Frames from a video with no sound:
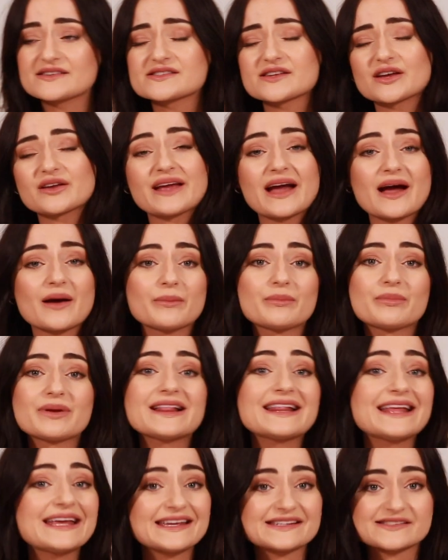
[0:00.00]
So yeah,
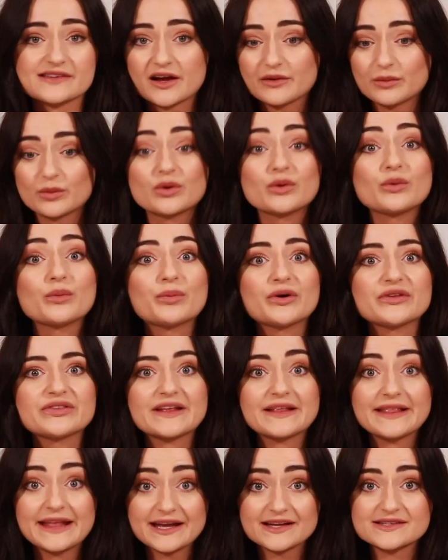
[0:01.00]
please, I will put
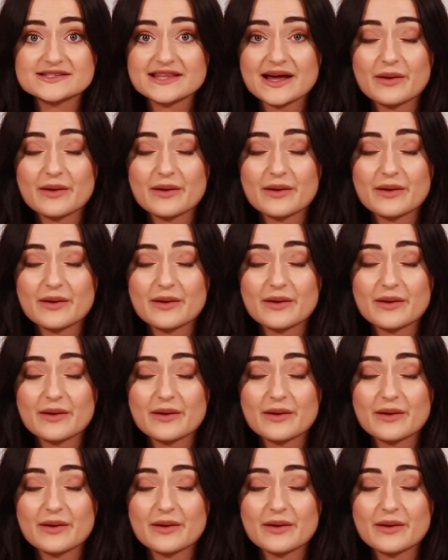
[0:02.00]
the link to